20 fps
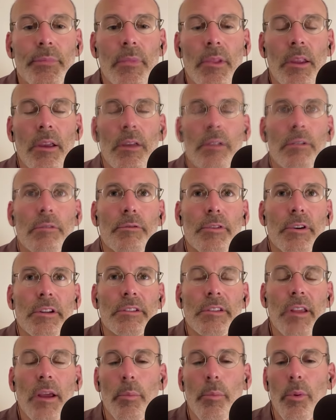And for
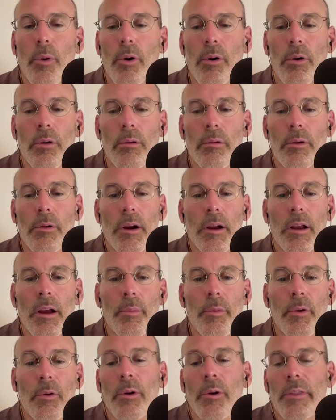example, a
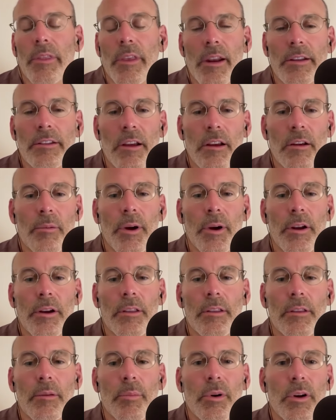common one that I talk about
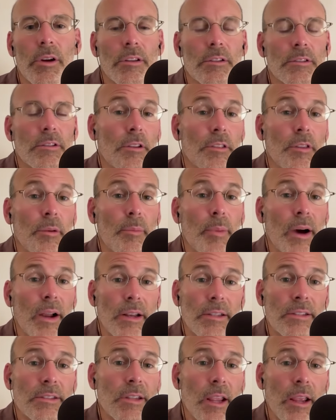in the book is called the
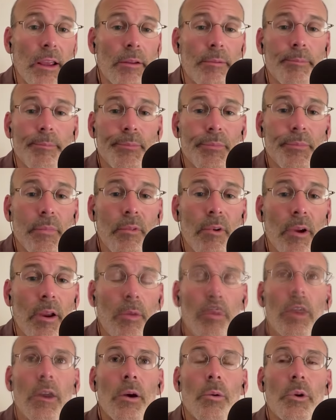body scan right?
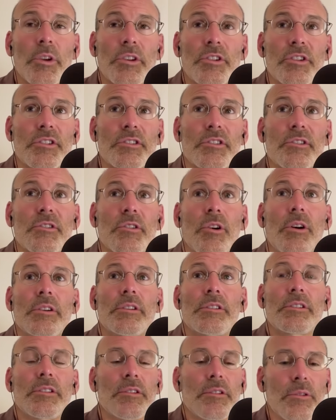Where we just start
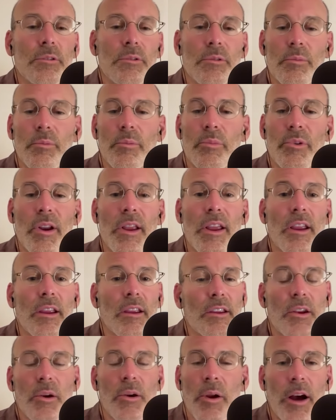to bring
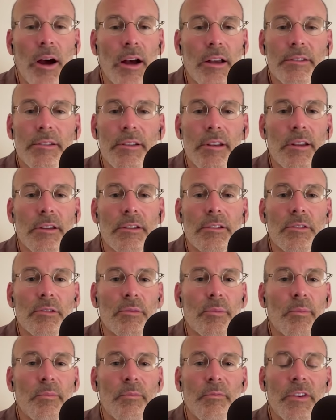curiosity
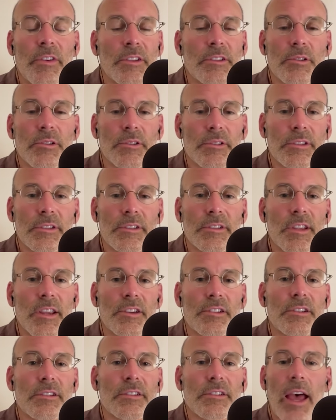to physical
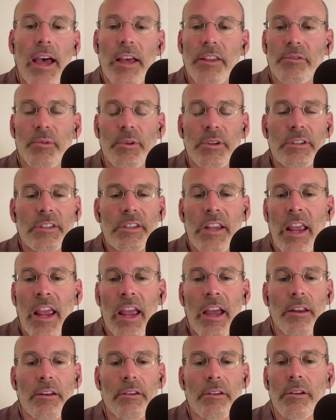sensations as we
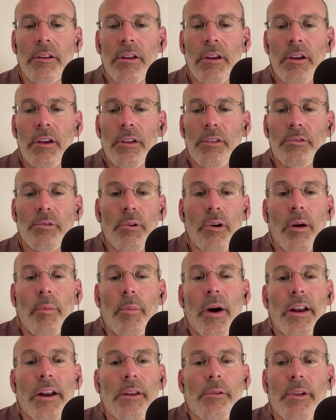scan through our
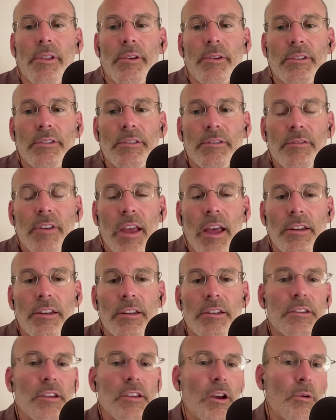body, whether it's head
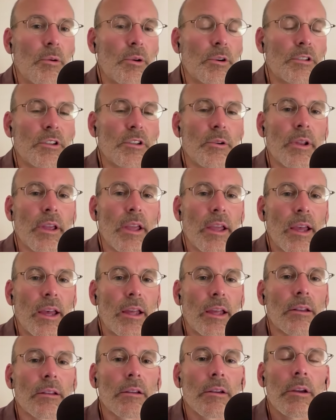to toe or toe to
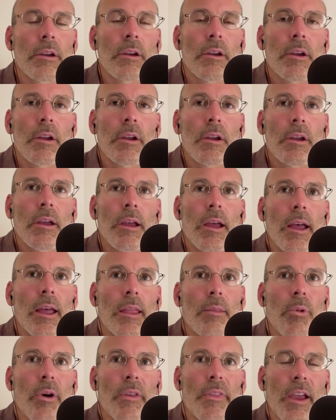head.
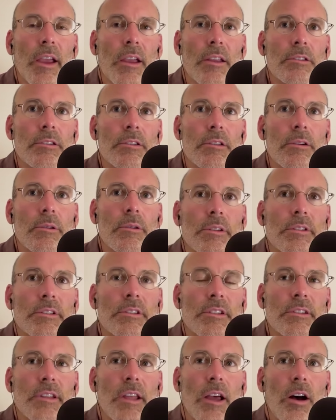And what that can do
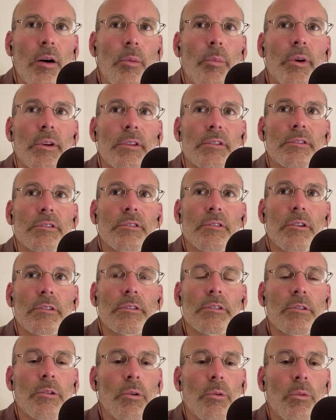just help us start
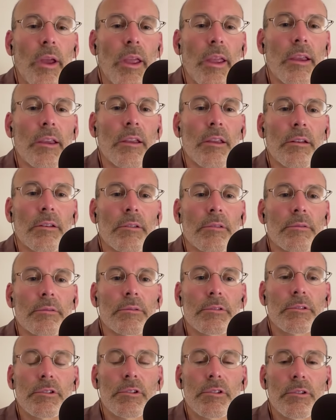to
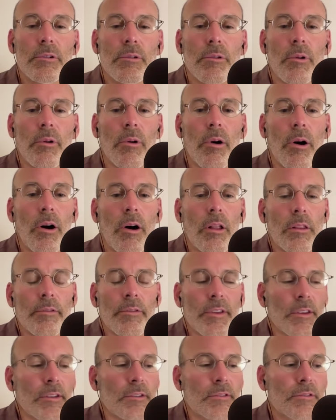awaken to all of
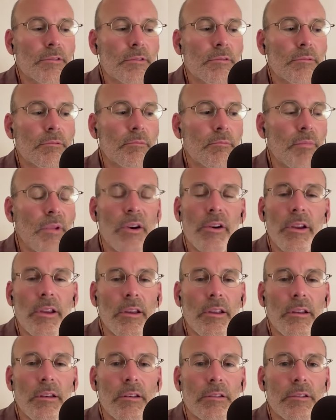these
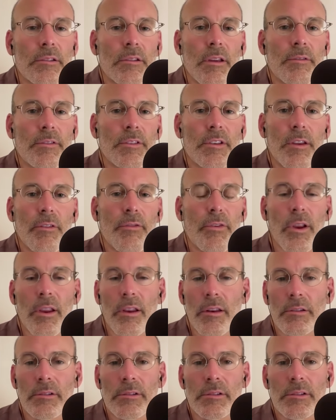myriad of
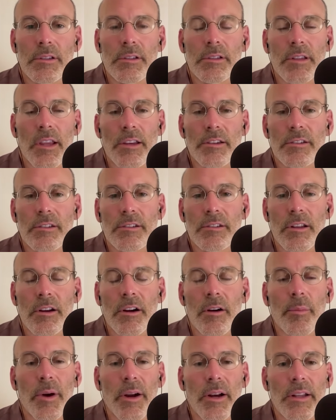different sensations that
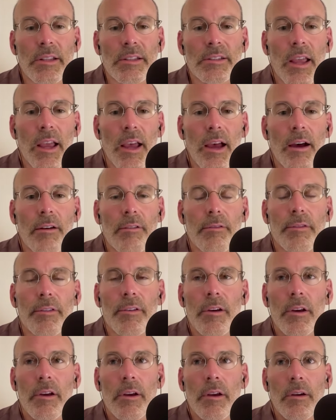our bodies have
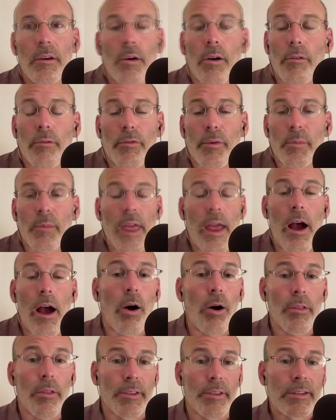from
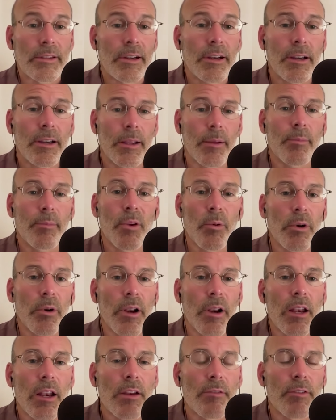all the time that we're
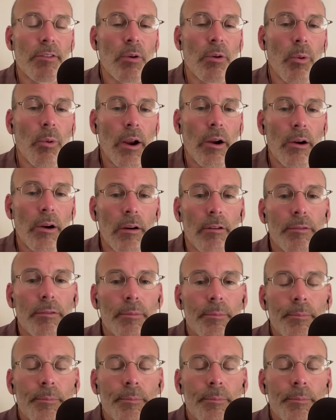not even aware of.